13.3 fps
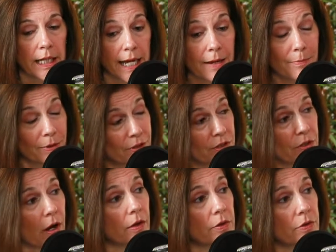$8 billion
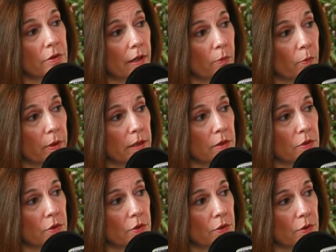that went
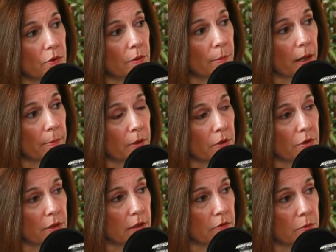into the
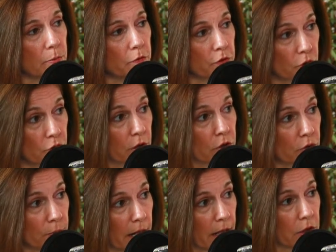bipartisan infrastructure
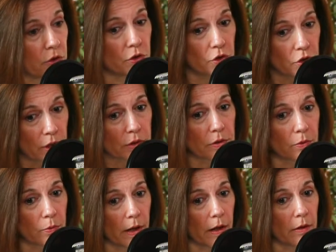package just
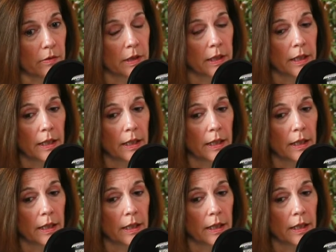around